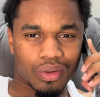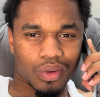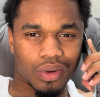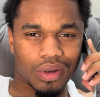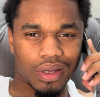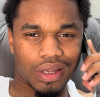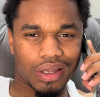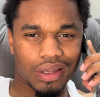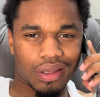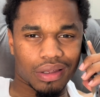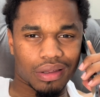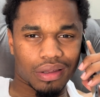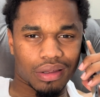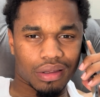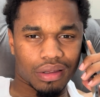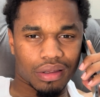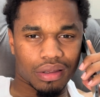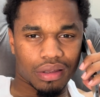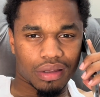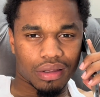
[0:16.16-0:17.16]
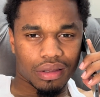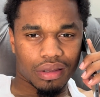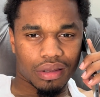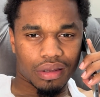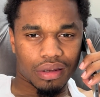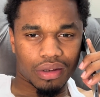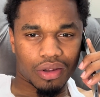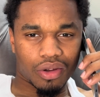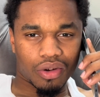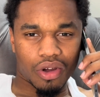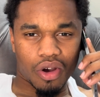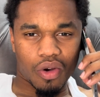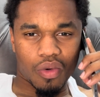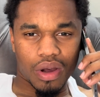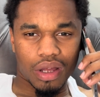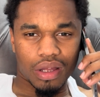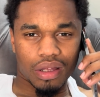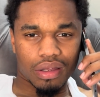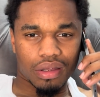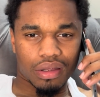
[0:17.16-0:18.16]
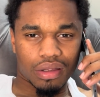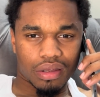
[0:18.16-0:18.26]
What? Don't know what?